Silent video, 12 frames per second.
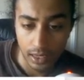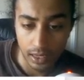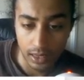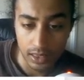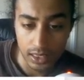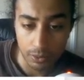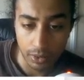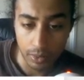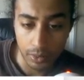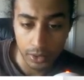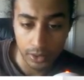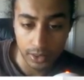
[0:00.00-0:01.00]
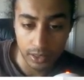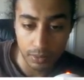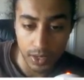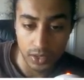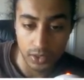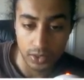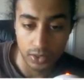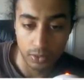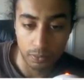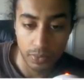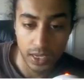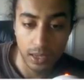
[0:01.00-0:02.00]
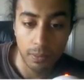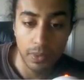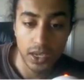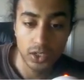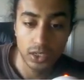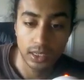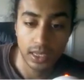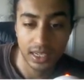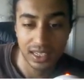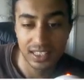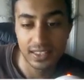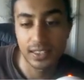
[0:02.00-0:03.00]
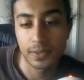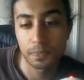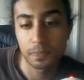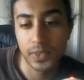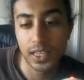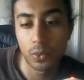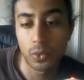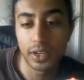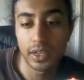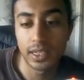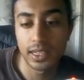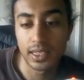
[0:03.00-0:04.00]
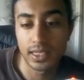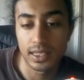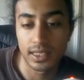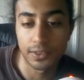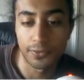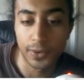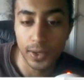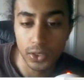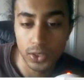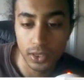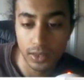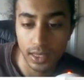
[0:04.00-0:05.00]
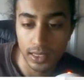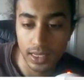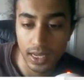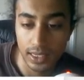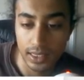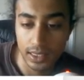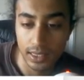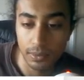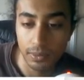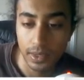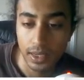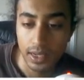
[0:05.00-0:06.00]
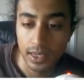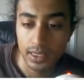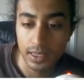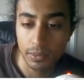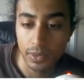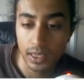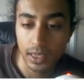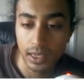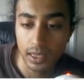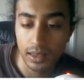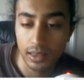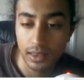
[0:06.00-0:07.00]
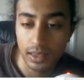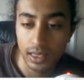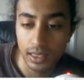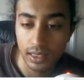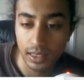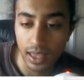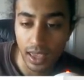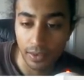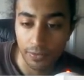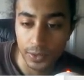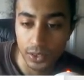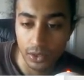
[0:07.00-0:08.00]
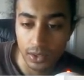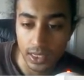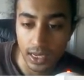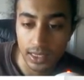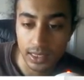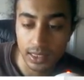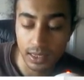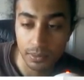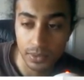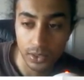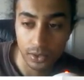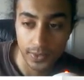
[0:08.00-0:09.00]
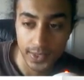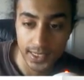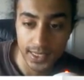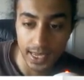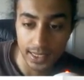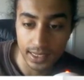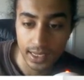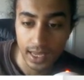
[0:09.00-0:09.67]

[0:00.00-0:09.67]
this probability measure. So measure, like what it is. It's a function that takes something in the f. So it takes some sort of set